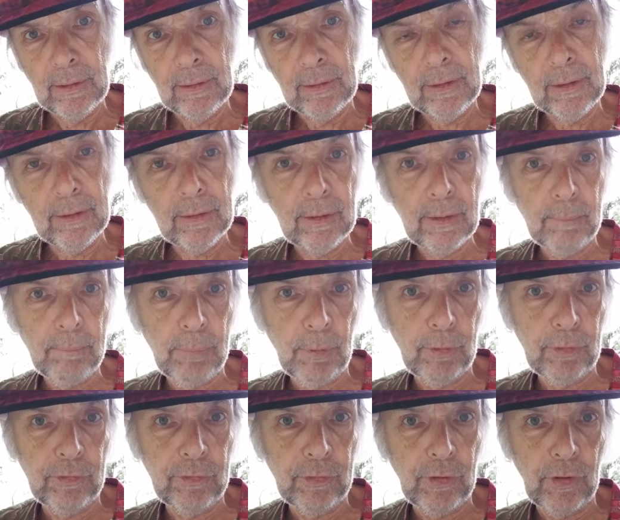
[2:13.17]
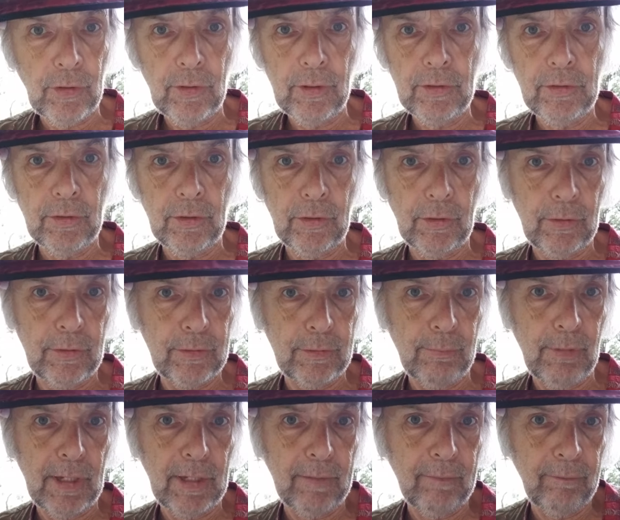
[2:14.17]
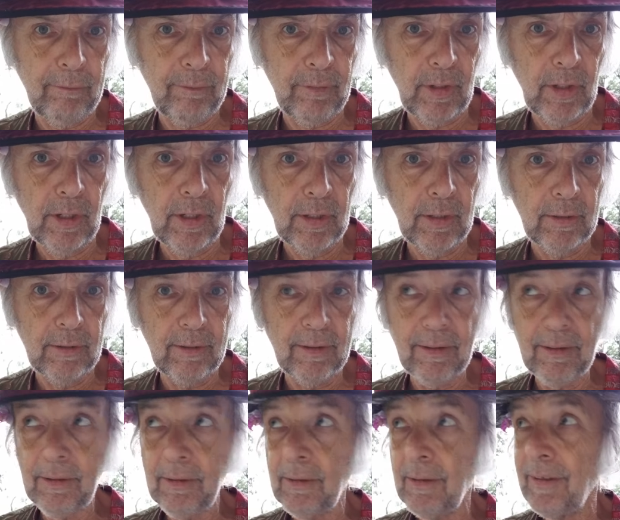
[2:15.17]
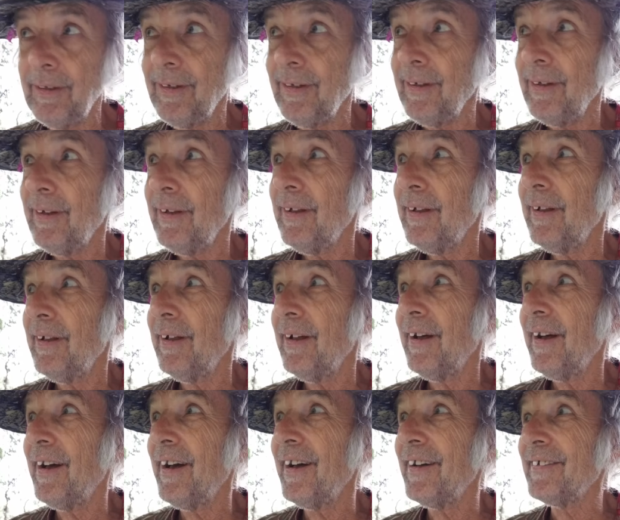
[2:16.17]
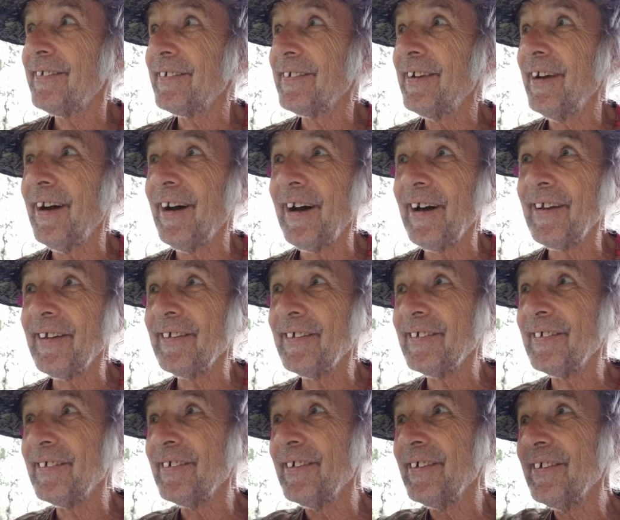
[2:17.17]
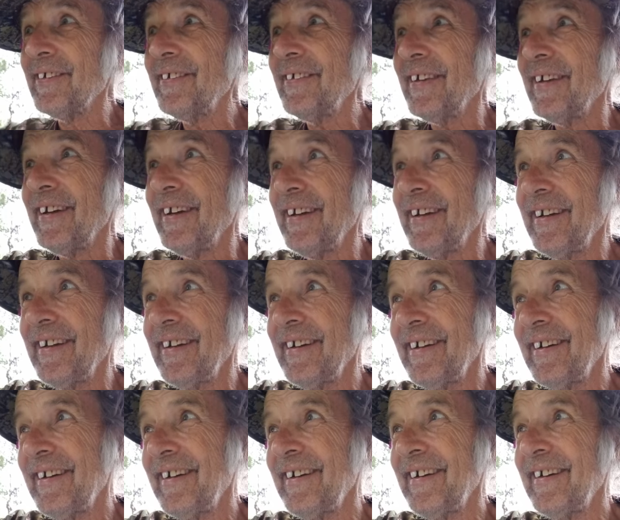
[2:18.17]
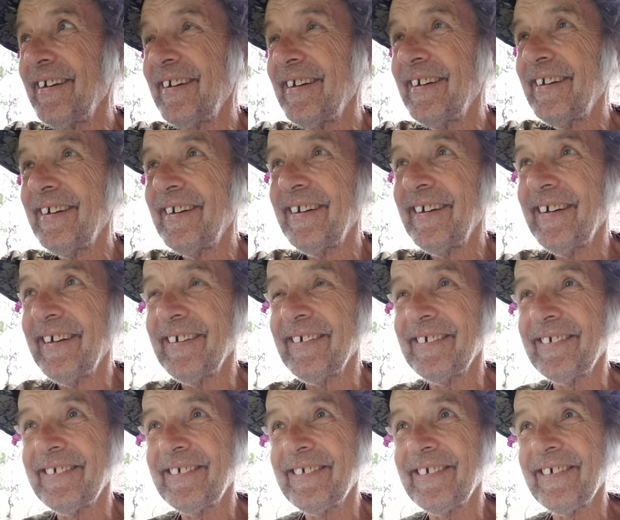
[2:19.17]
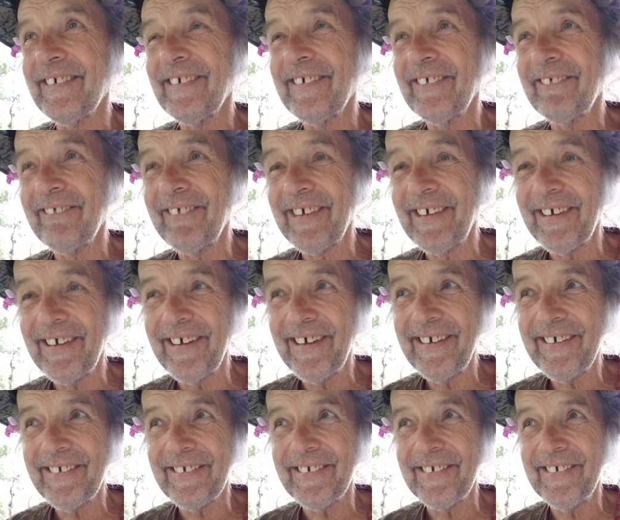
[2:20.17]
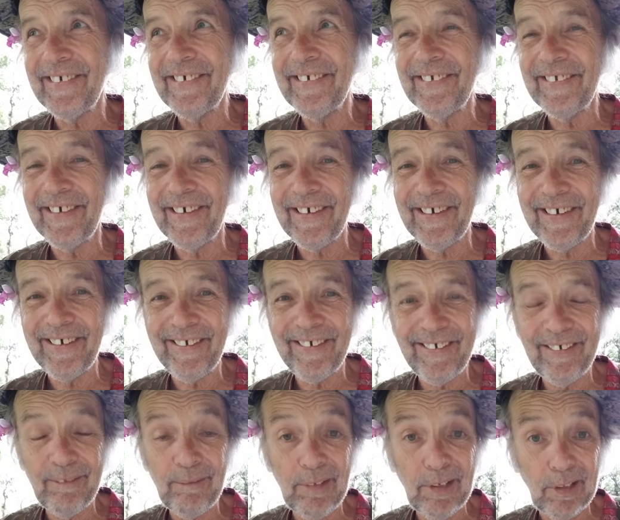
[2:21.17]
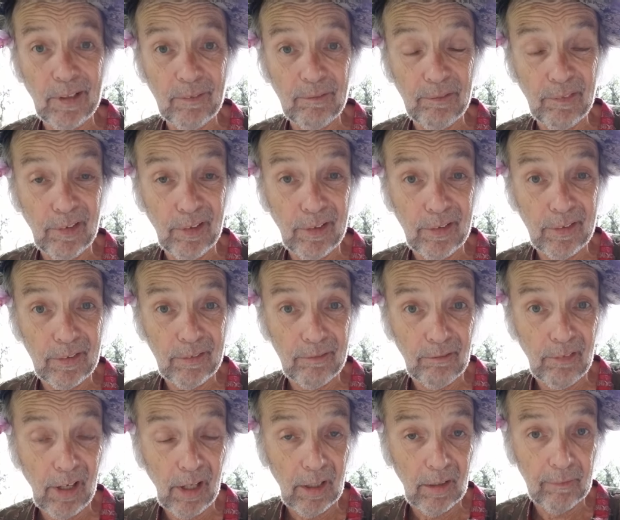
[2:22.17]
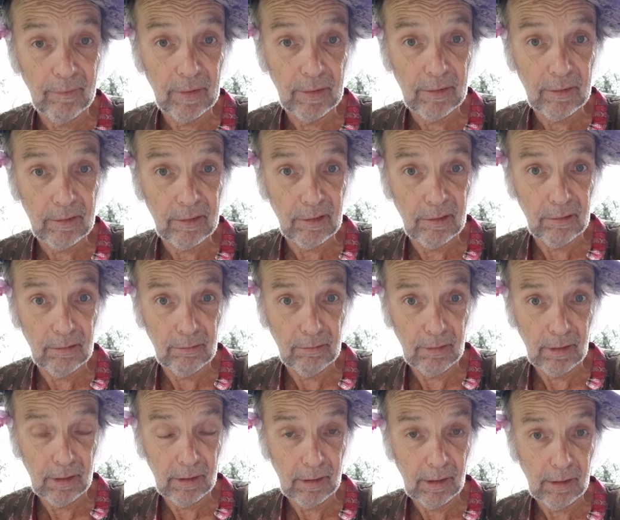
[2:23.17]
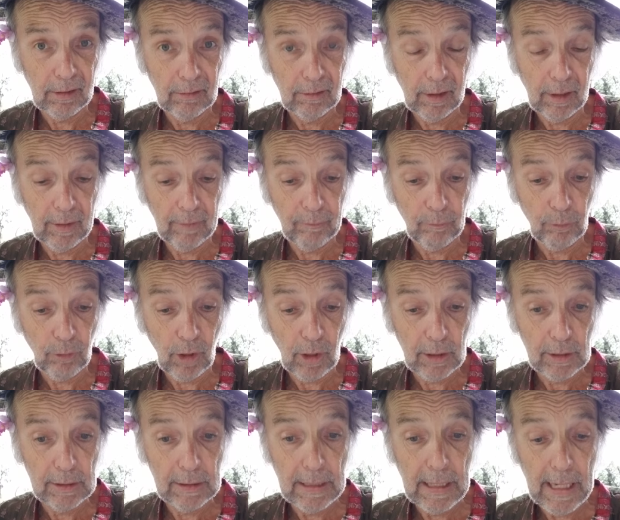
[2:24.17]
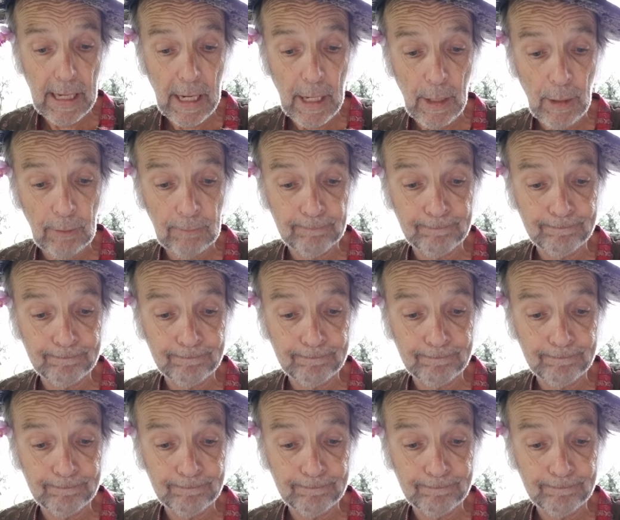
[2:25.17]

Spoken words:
And then I put a story to it to make it fun. As God is worthy, has turned me on to do that. Make it fun and relevant to our life right now.